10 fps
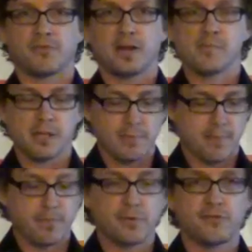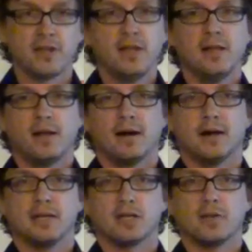family members.
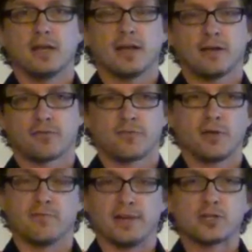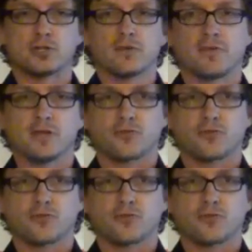Uh, he, he has adventures. He